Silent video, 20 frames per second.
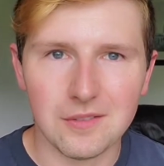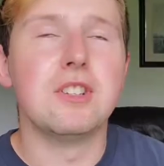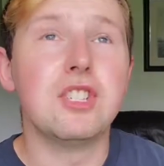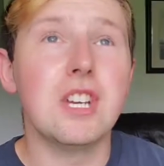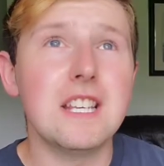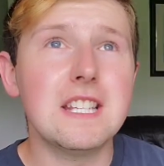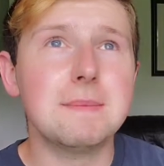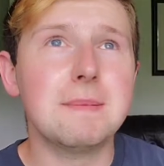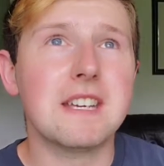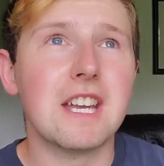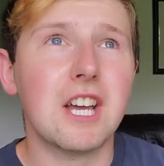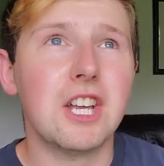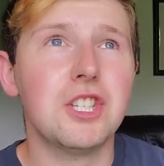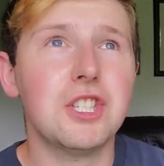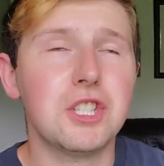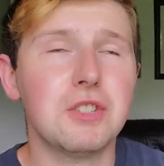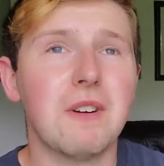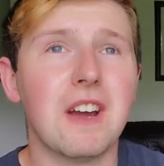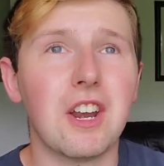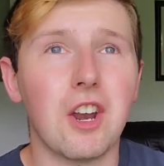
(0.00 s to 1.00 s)
Just because
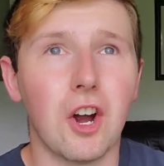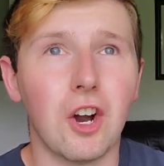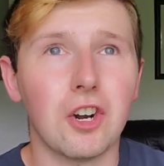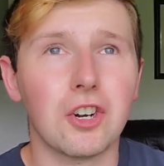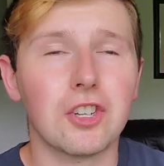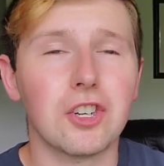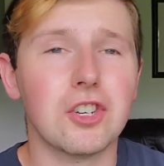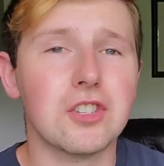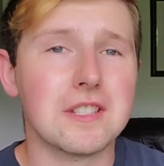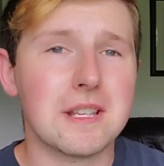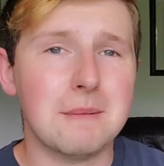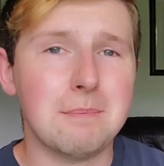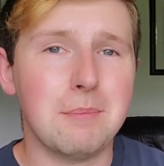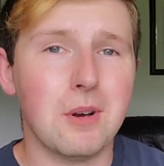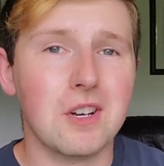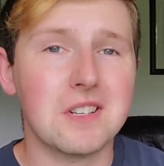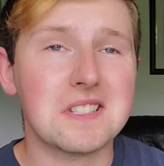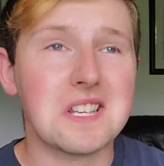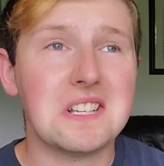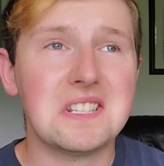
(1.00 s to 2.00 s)
you read articles and
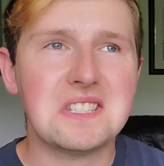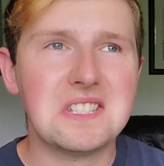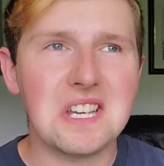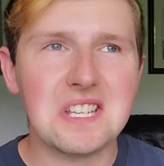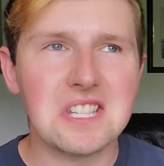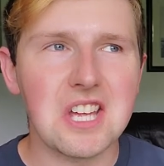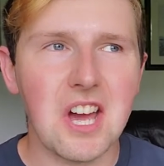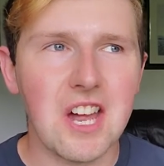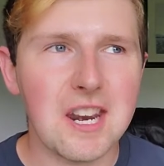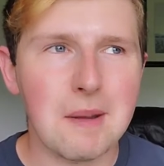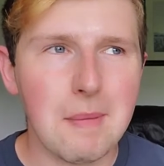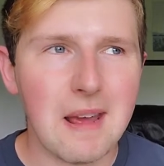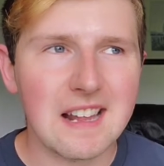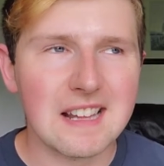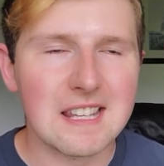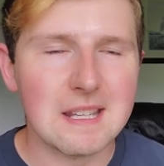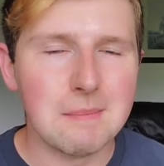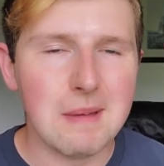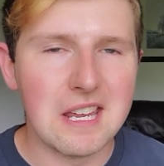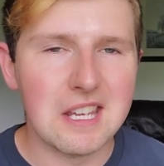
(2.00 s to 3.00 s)
books doesn't
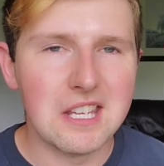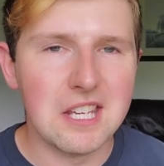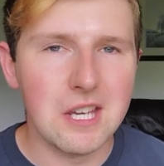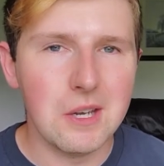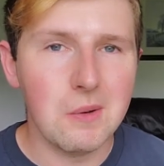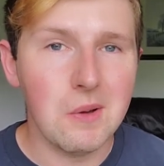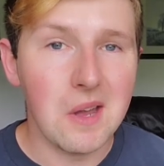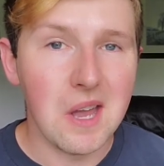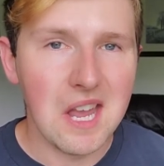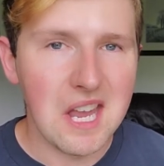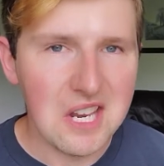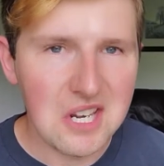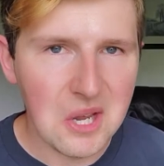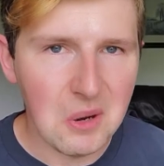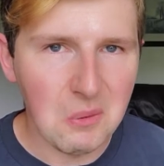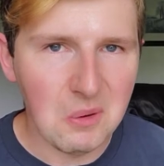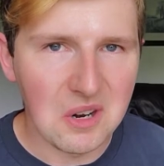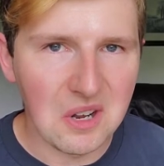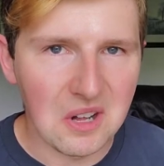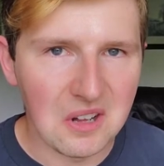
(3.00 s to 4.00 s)
automatically make you a
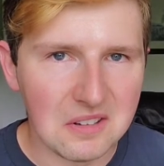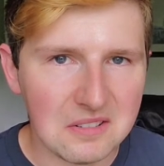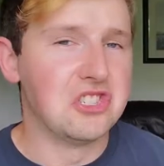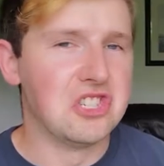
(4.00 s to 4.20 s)
know-it-all.